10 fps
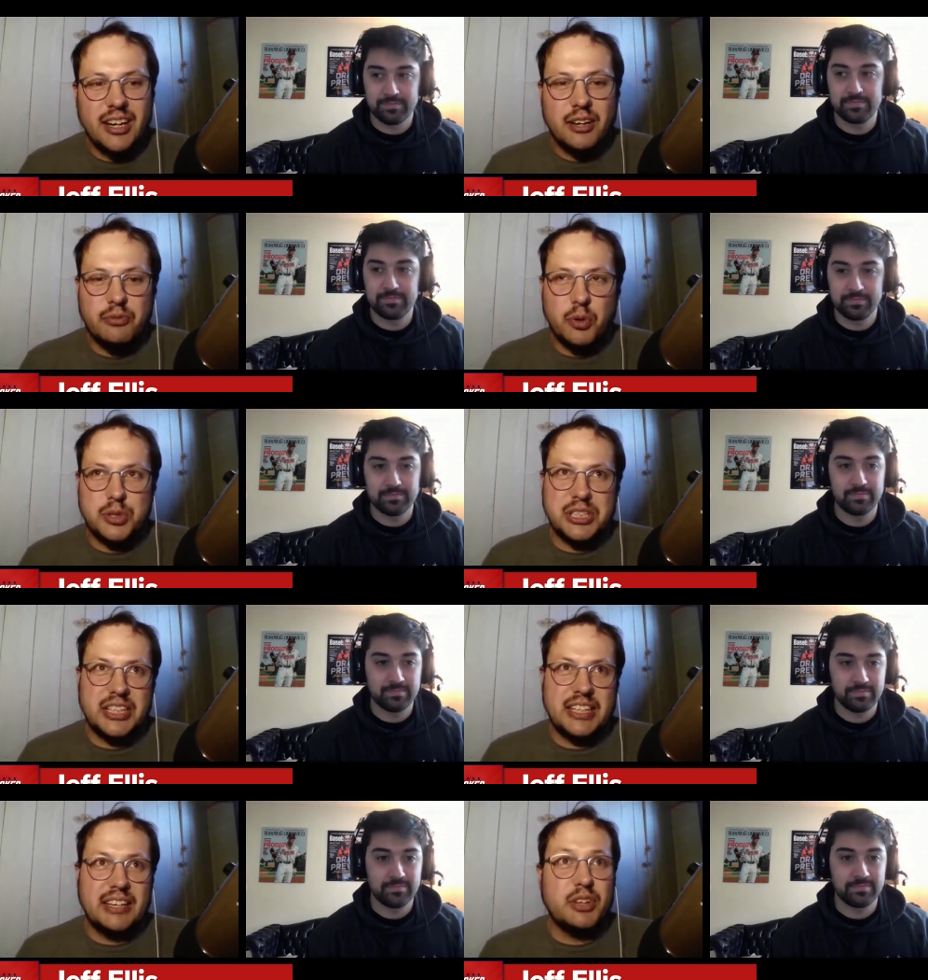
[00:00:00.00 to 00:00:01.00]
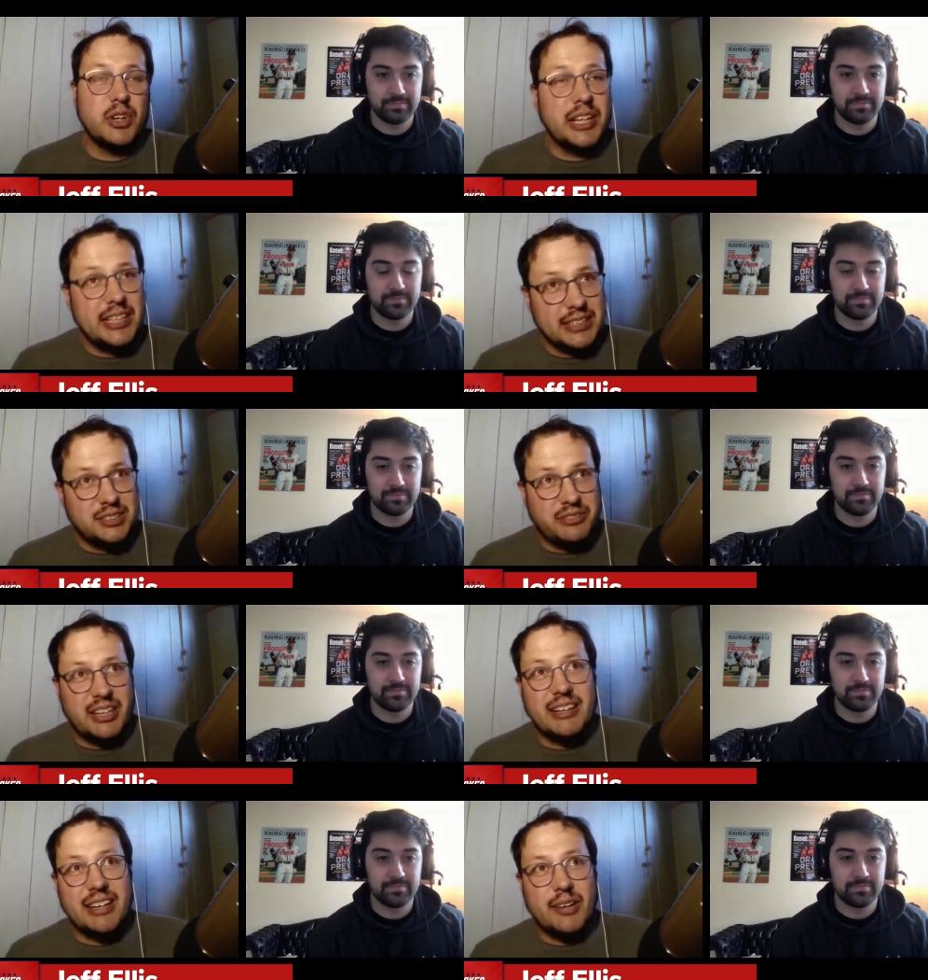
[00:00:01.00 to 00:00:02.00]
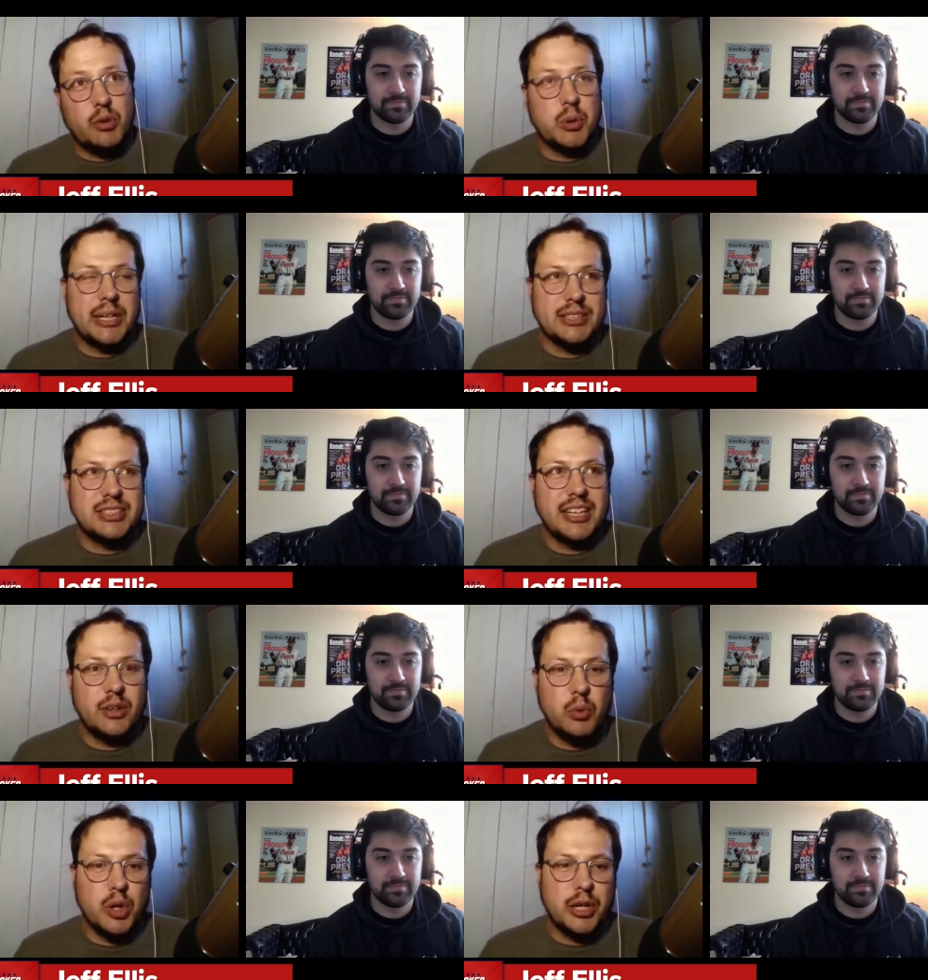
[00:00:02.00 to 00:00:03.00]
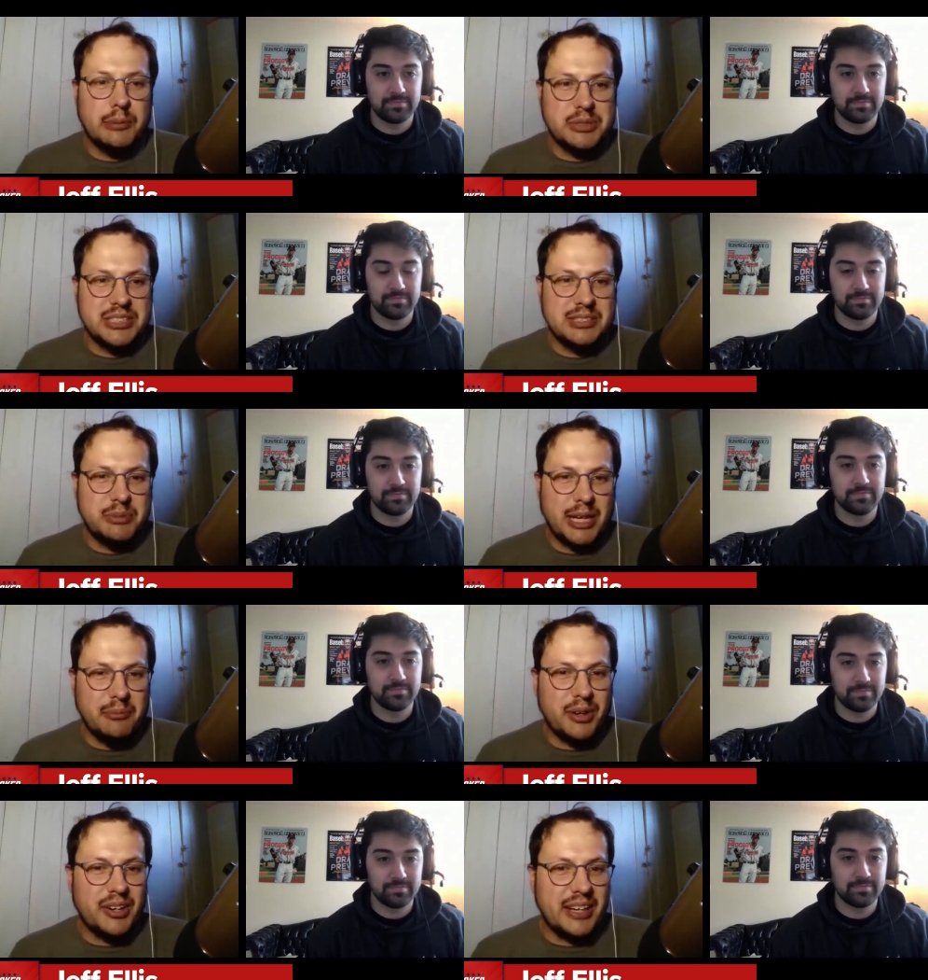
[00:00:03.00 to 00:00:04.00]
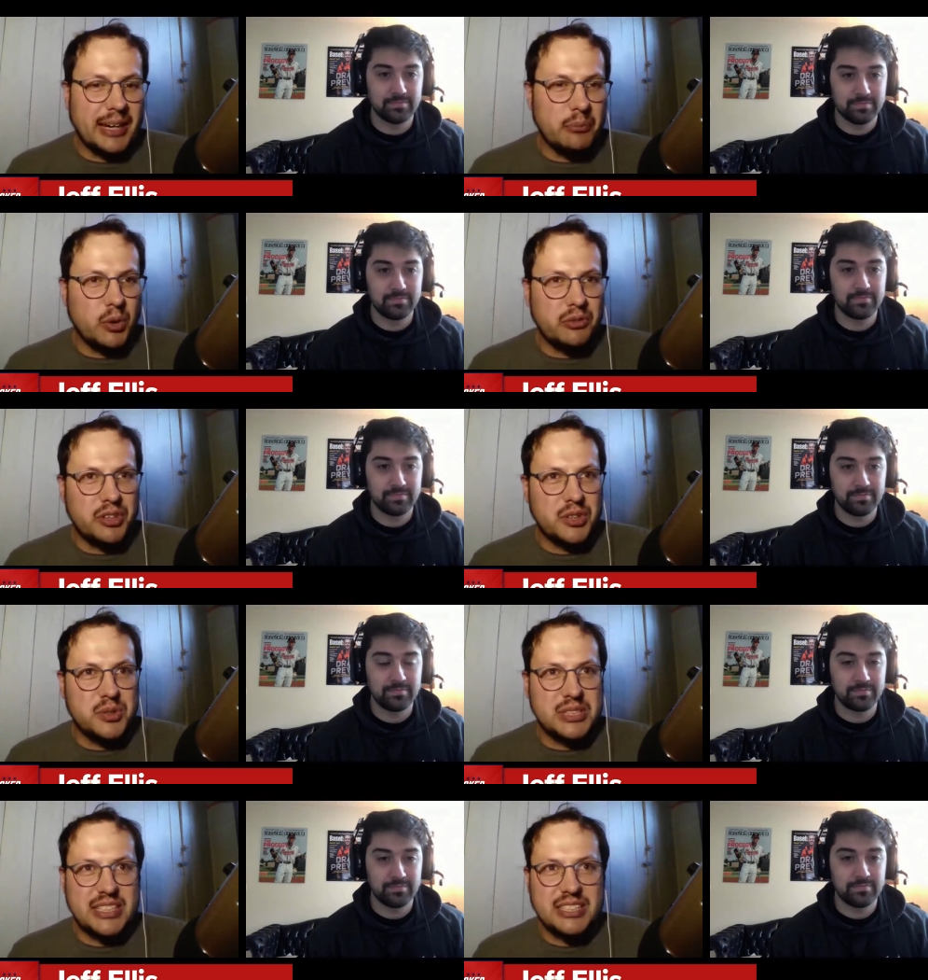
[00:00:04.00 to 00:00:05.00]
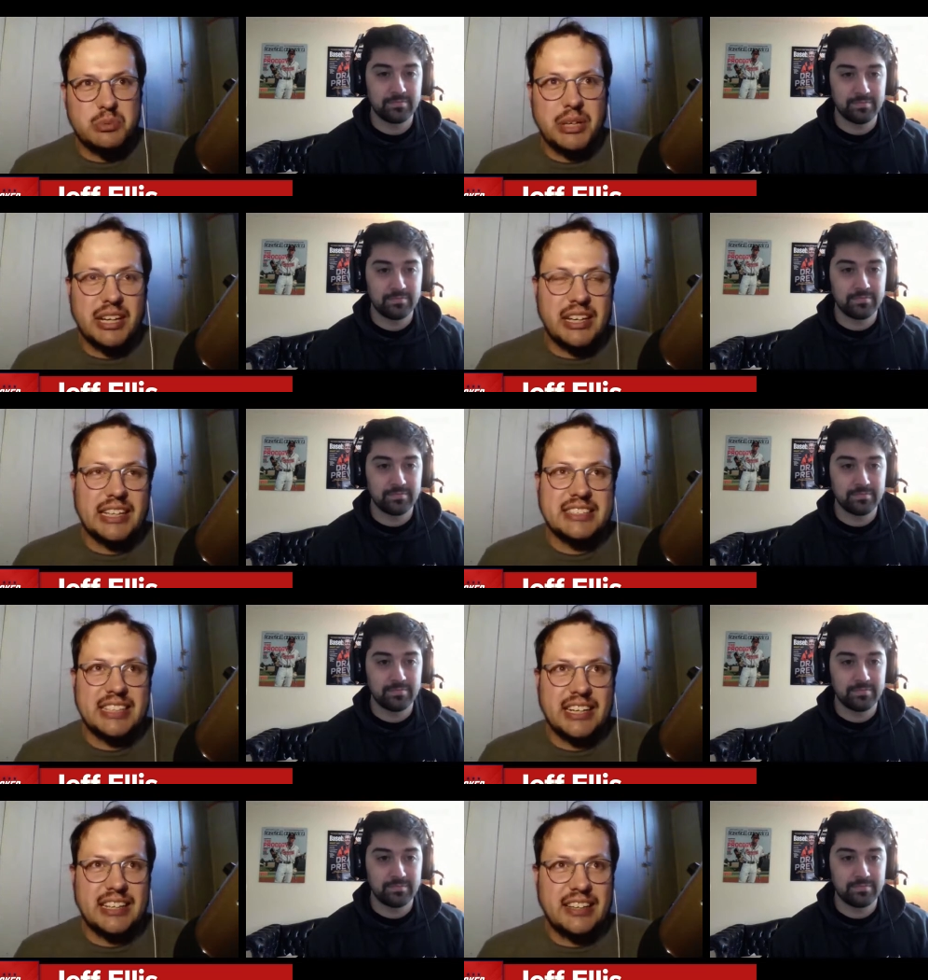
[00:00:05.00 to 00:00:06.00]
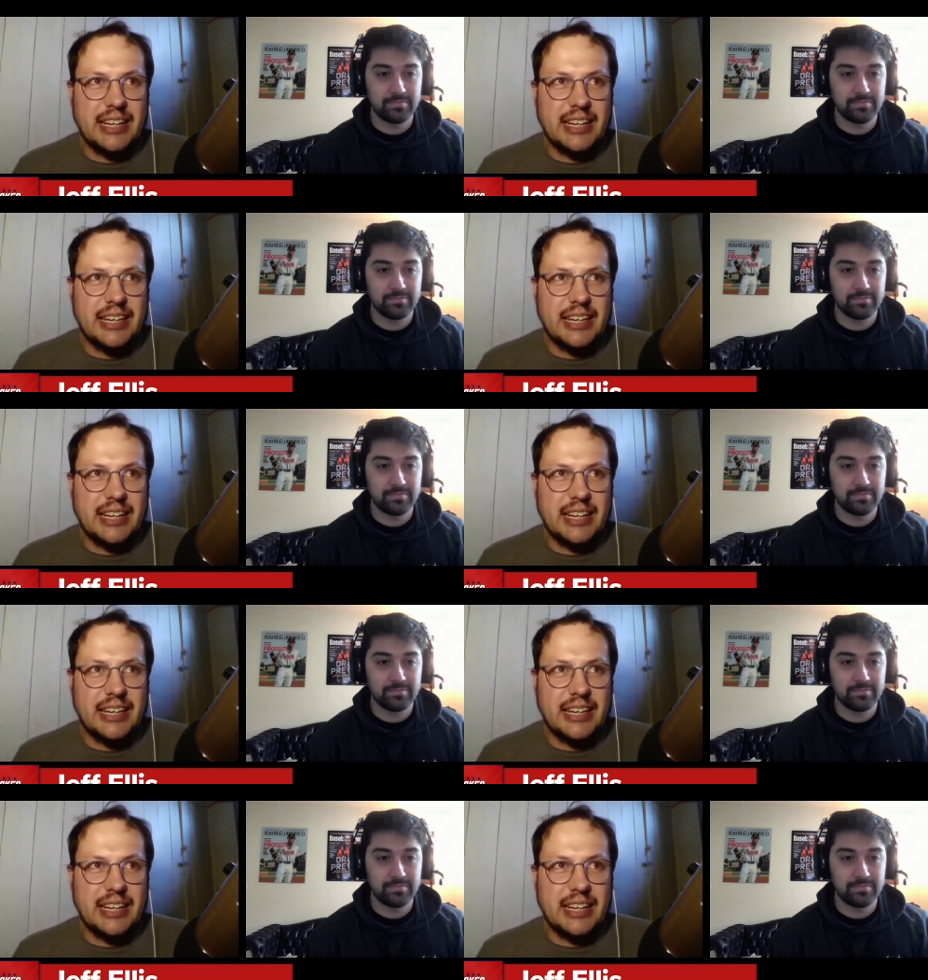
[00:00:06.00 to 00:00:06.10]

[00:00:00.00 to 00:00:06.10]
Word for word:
Speaker 1: Unfortunately, if you're an Indians fan, everyone else kind of woke up since September, got more views, and he has been on that steady